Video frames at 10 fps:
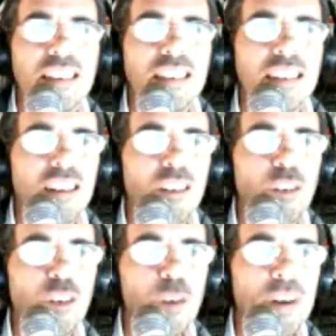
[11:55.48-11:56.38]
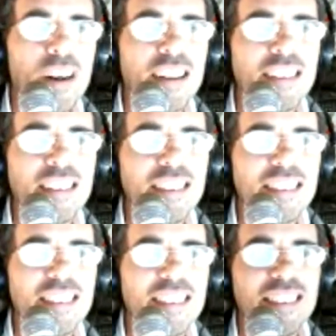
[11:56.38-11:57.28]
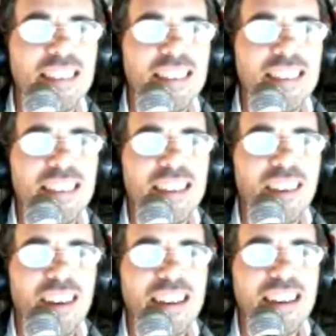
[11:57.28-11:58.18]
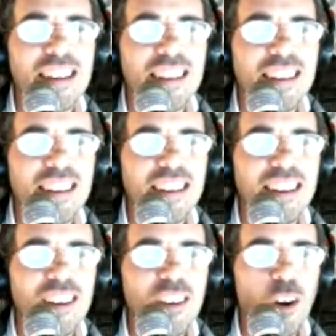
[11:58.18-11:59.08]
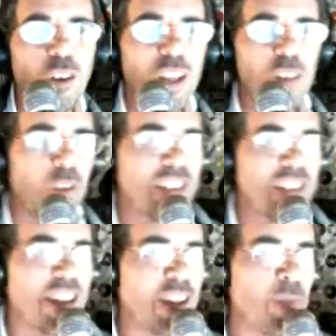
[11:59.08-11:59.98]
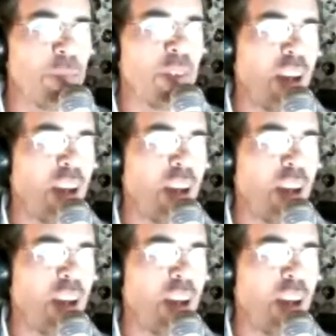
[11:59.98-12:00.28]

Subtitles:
Oh, come on. All right, hold on one sec. I'm